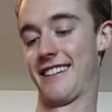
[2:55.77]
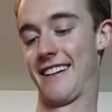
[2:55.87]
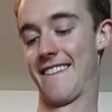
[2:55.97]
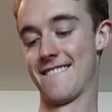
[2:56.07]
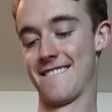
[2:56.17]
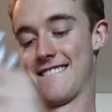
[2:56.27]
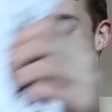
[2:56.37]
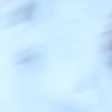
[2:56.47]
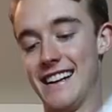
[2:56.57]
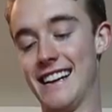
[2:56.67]
the
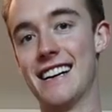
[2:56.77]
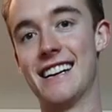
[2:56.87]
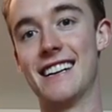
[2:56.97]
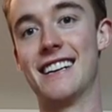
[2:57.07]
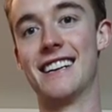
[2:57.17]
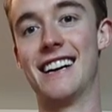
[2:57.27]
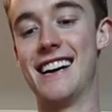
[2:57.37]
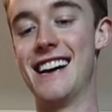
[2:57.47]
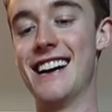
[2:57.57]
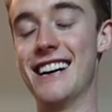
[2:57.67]
sponsor of today's
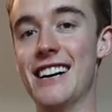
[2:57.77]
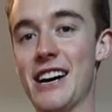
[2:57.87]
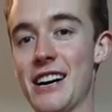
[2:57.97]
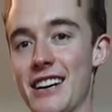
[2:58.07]
video,